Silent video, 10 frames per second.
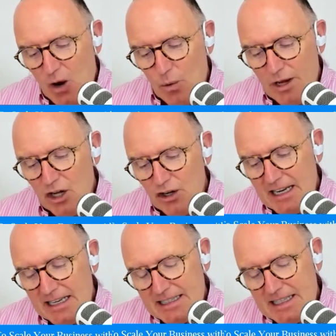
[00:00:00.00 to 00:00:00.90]
When you look
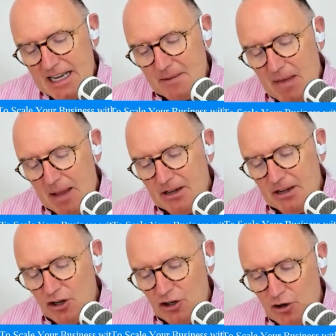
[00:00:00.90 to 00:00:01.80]
at I mean,
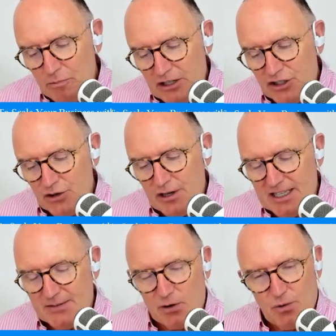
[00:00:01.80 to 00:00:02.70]
you've been doing
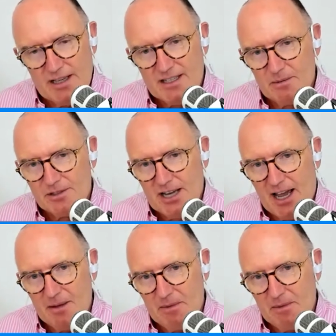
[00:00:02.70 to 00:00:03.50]
this for quite some time,